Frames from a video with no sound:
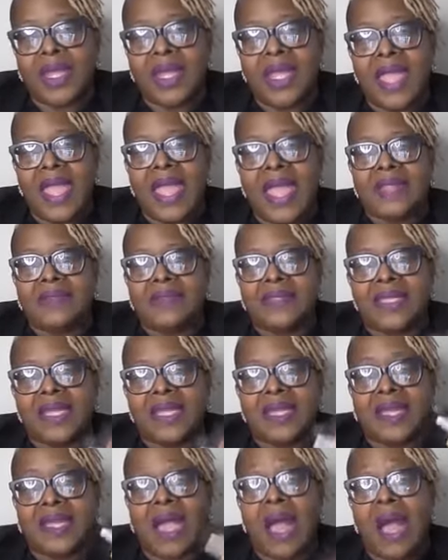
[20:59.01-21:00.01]
And the
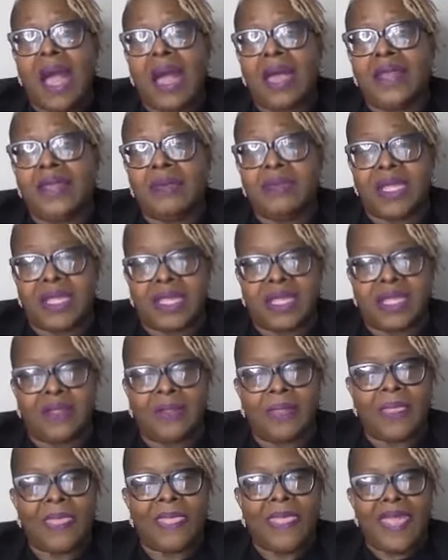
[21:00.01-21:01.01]

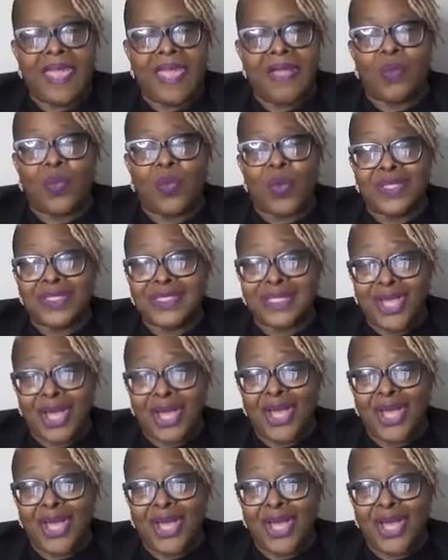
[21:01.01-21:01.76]
economy was cut